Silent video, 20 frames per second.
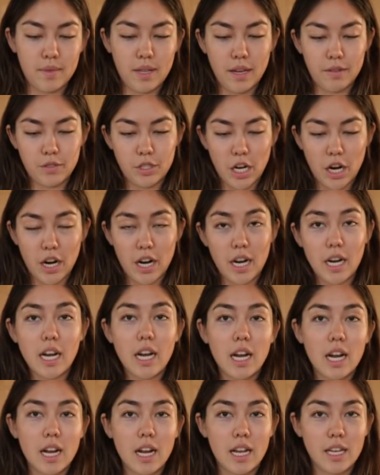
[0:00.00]
If
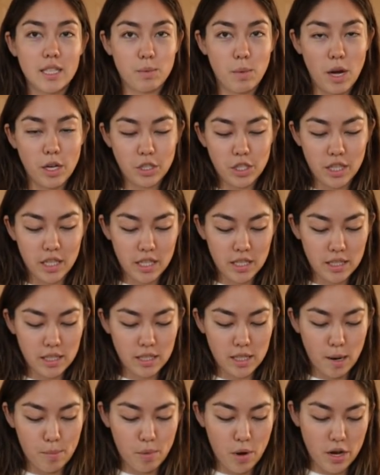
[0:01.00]
Jerry is watching this,
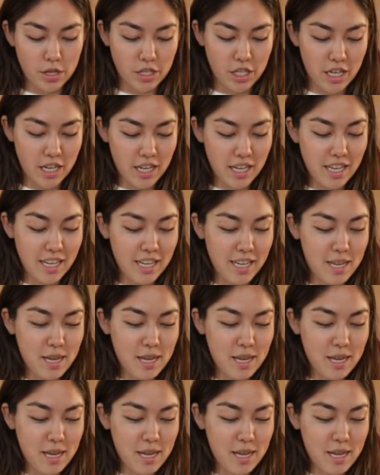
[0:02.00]
stop watching.